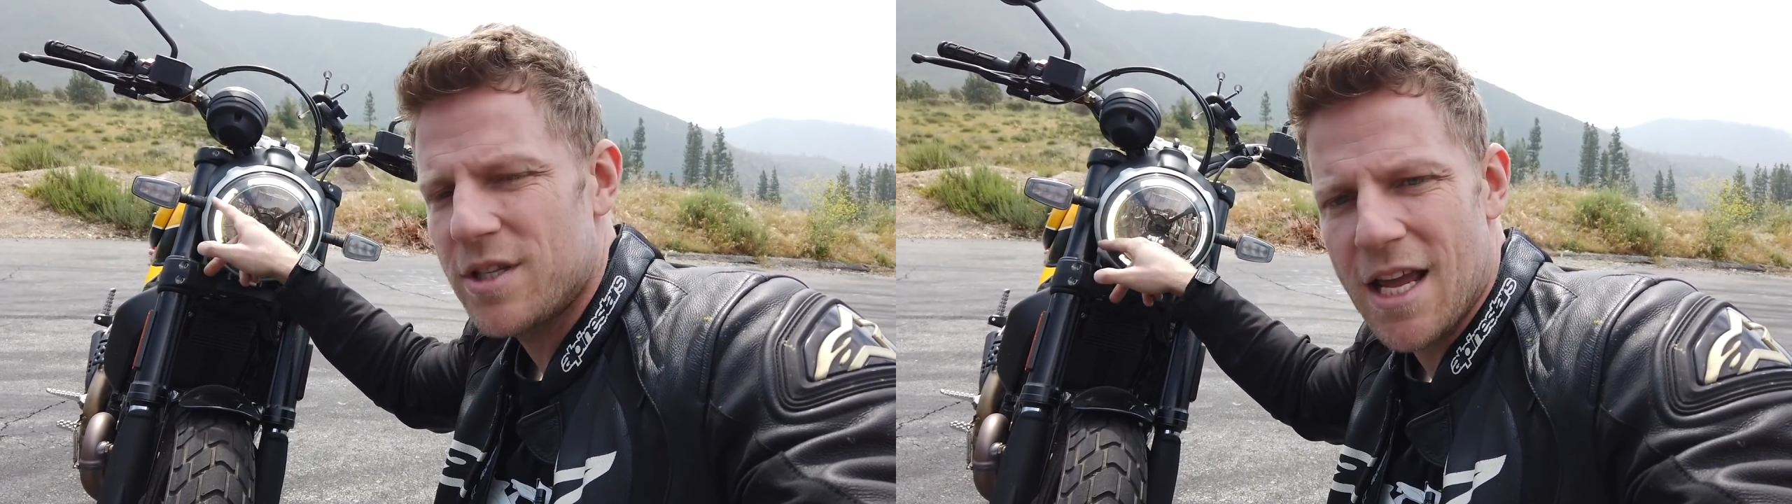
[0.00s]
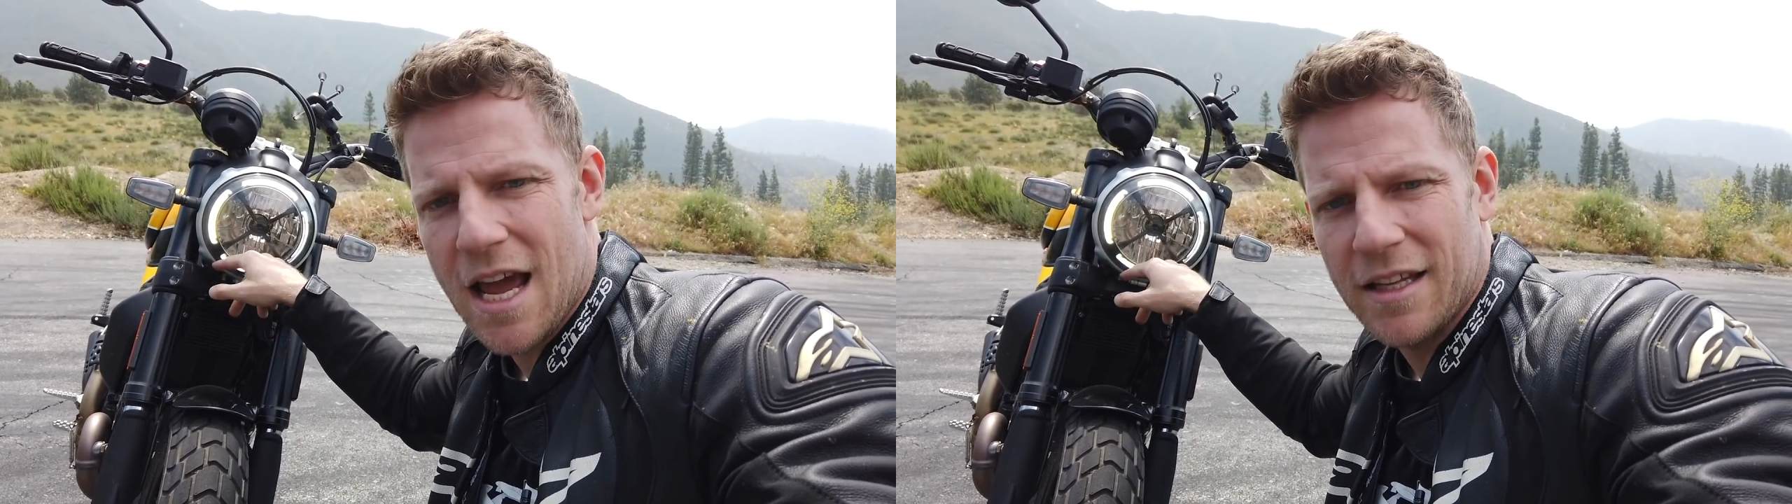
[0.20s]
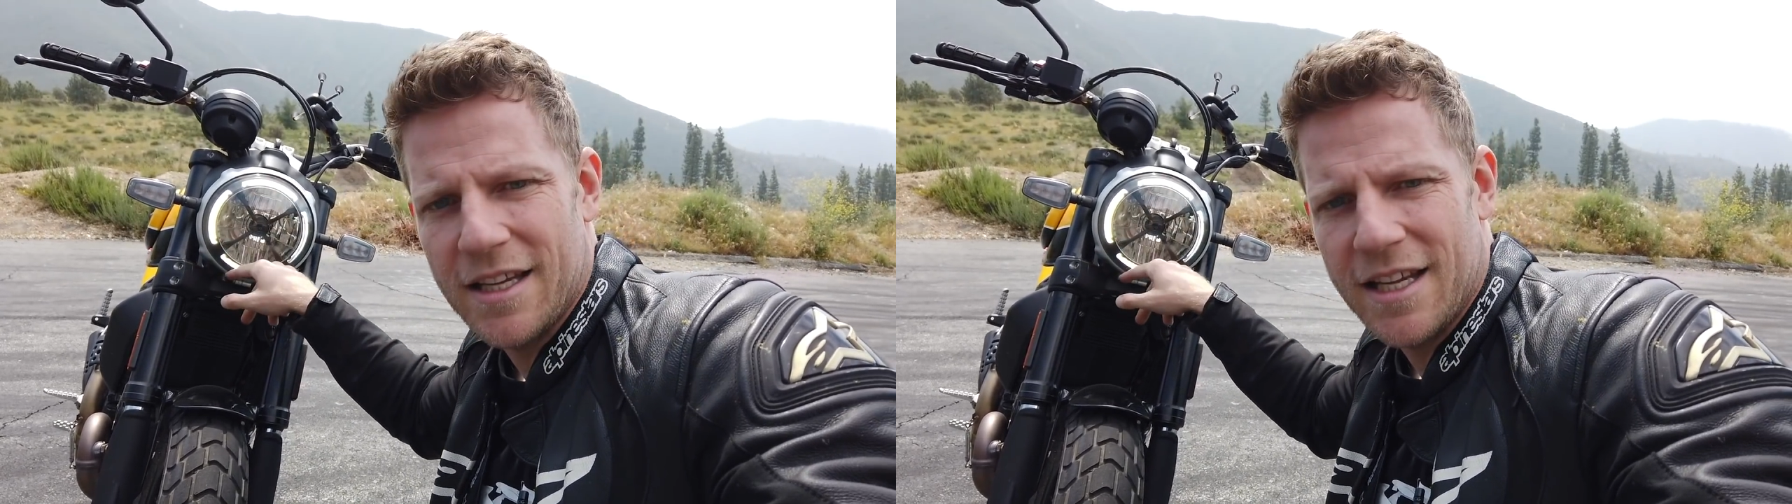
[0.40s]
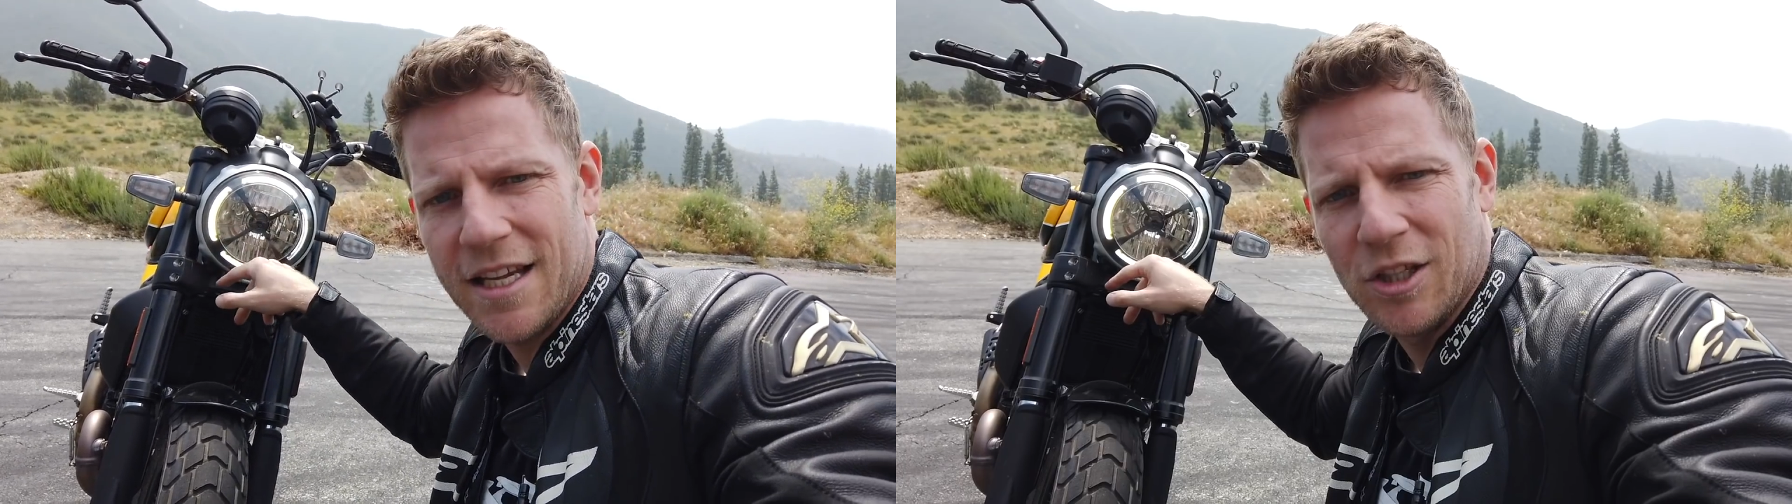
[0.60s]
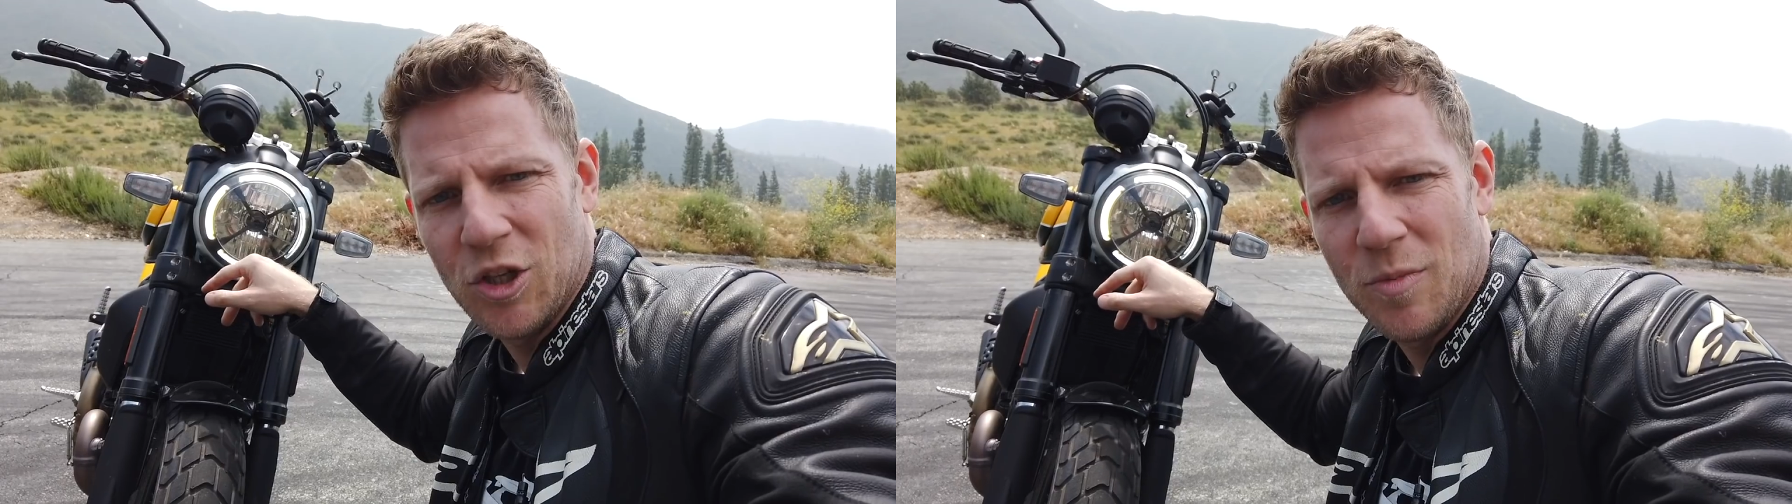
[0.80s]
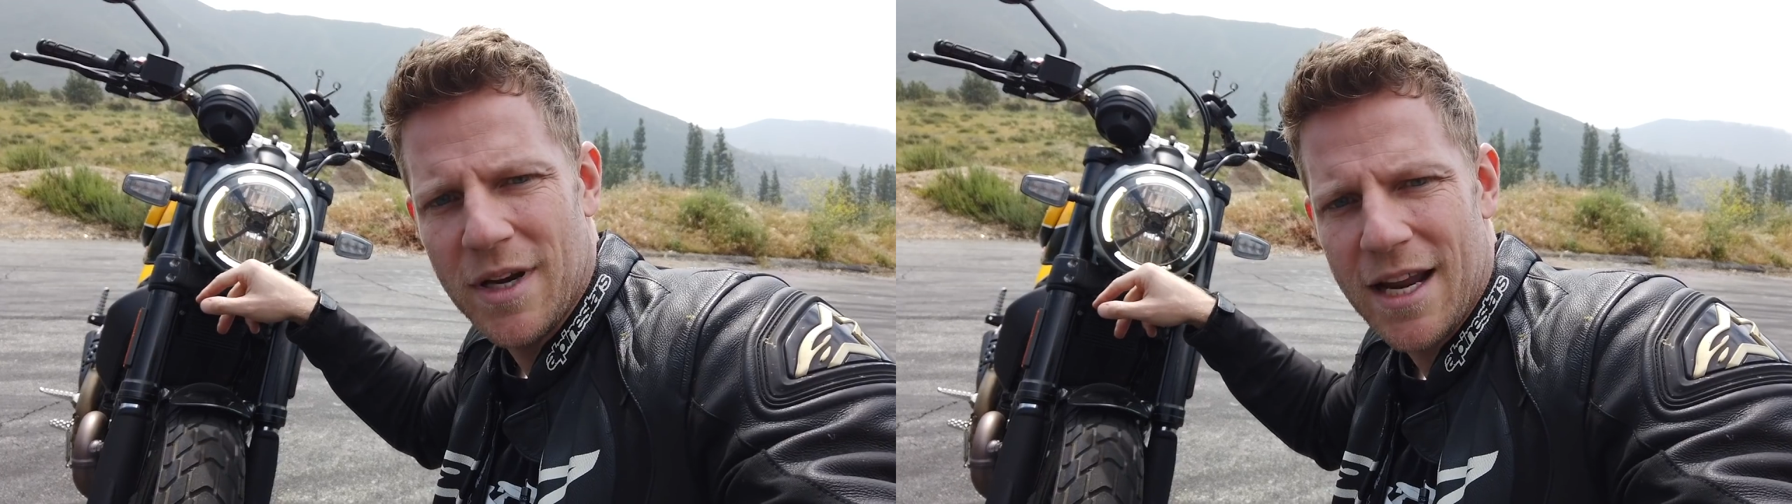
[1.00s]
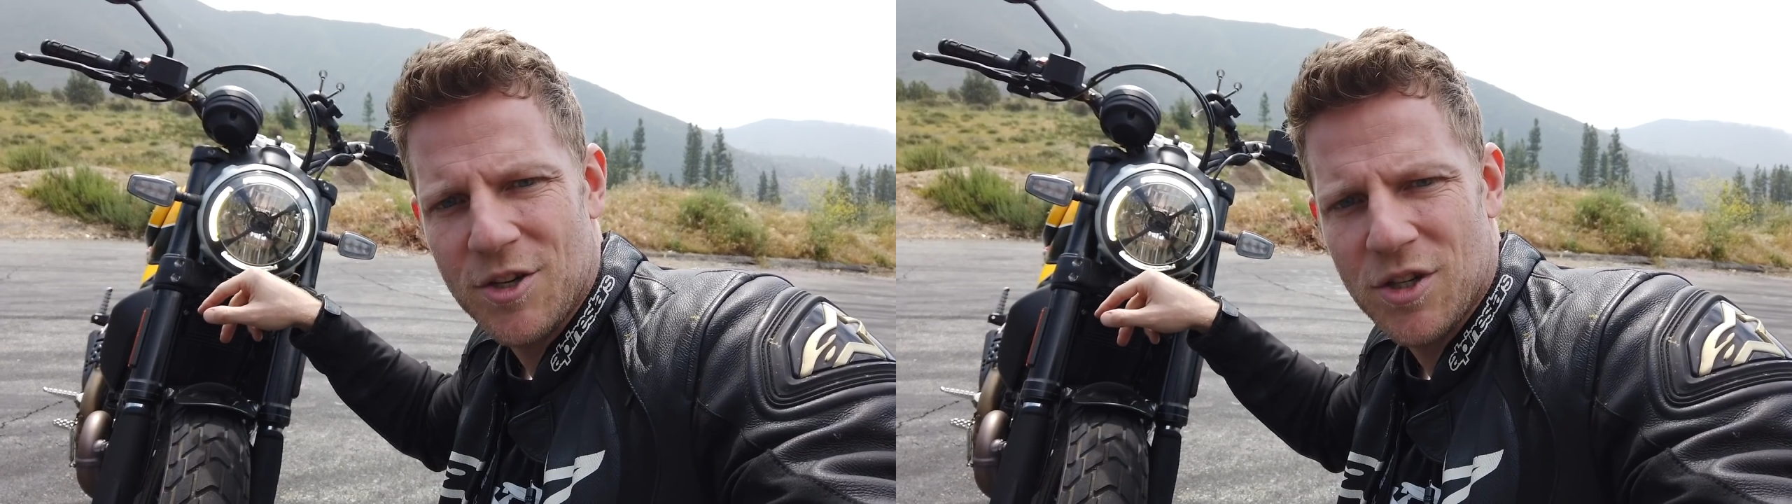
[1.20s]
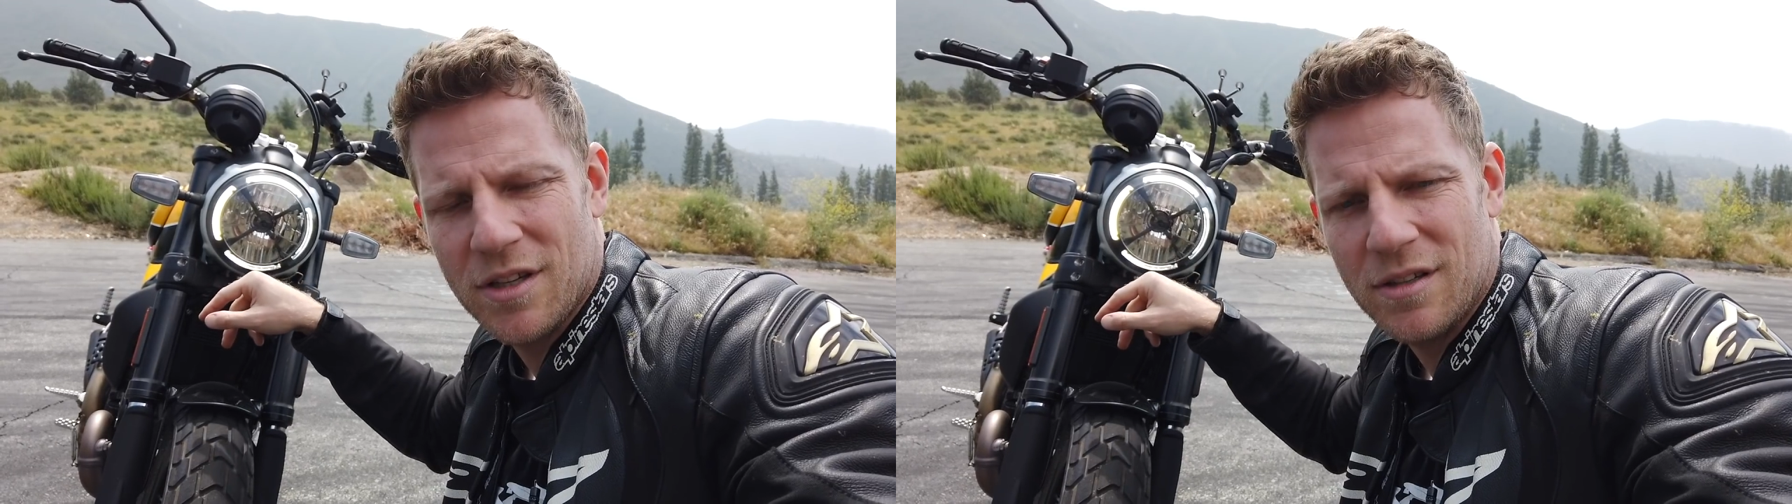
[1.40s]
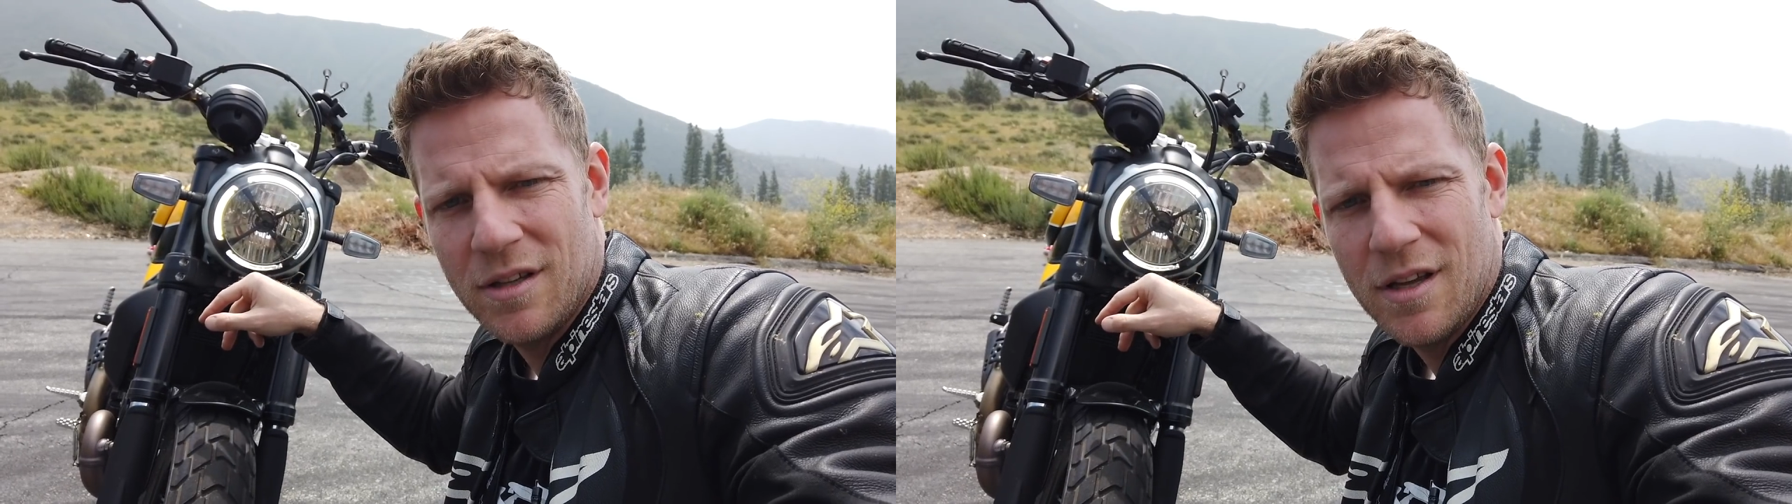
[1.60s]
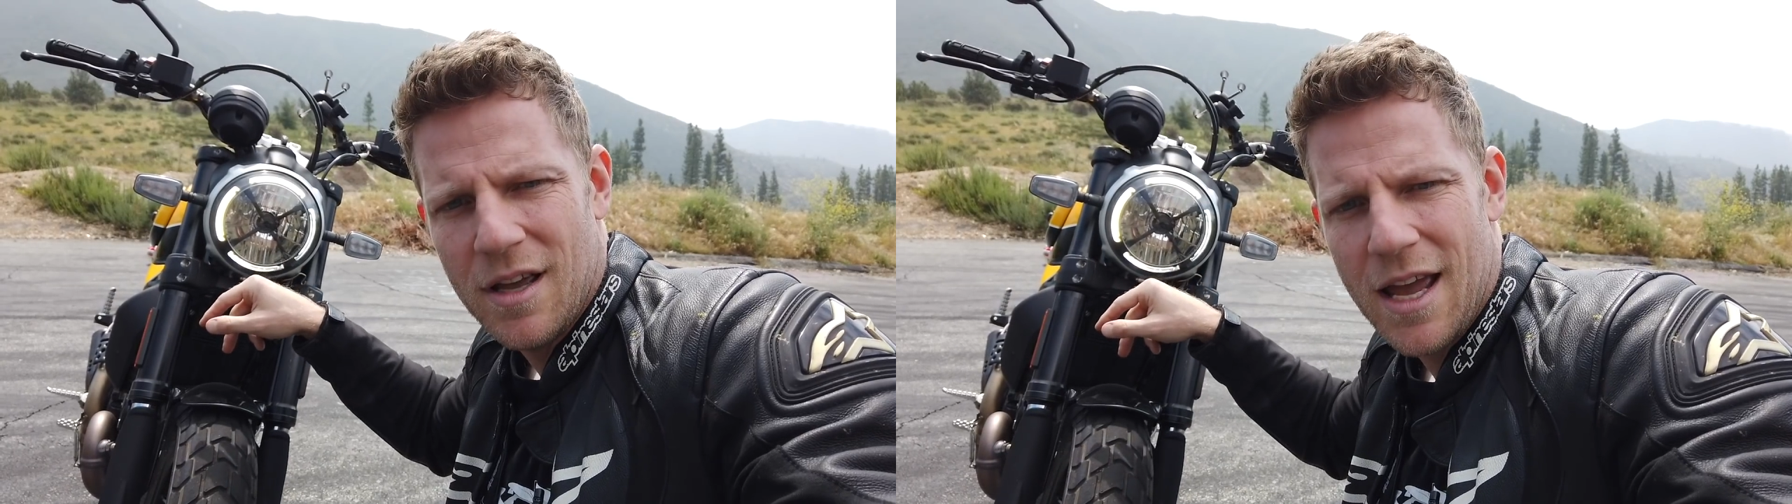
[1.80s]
use the LED illumination